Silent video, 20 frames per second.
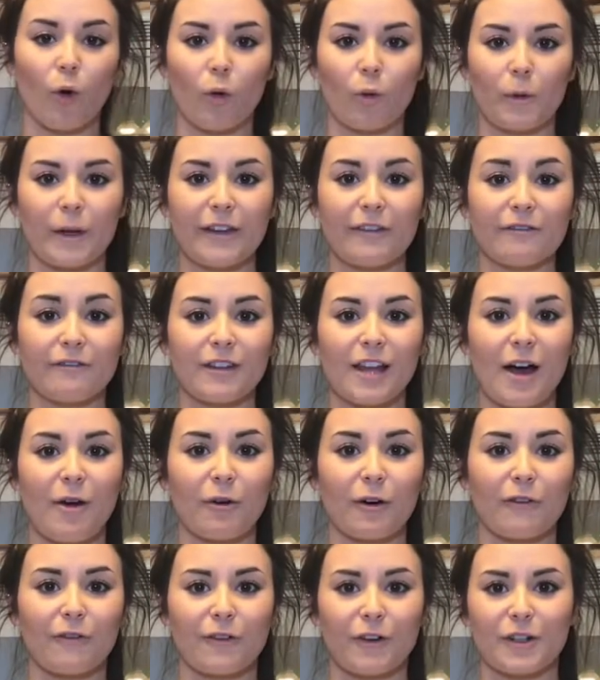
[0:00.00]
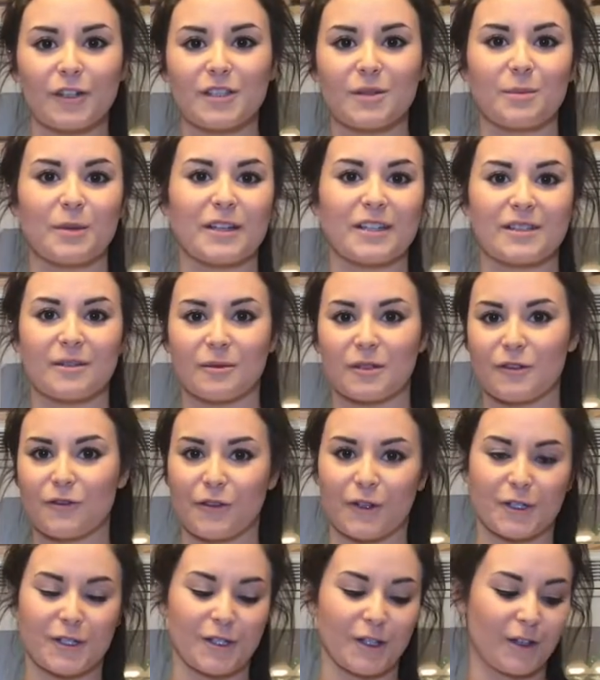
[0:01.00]
whole wheat flour first because it was
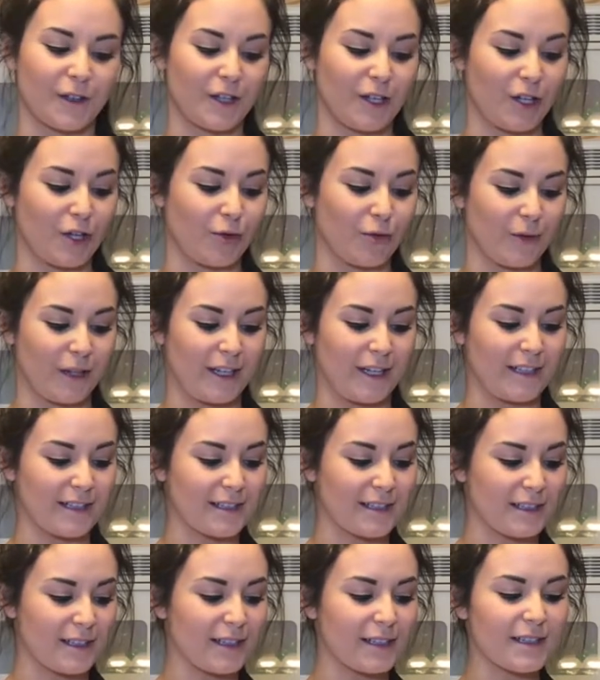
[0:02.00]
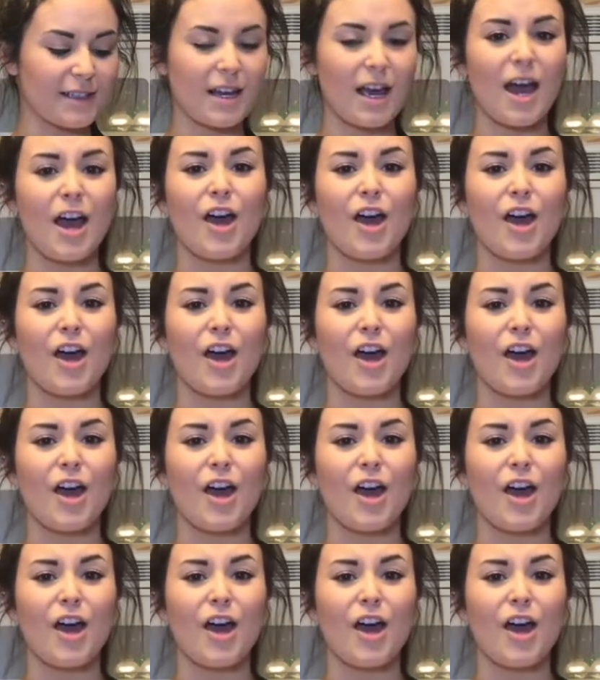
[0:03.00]
first on the ingredients list.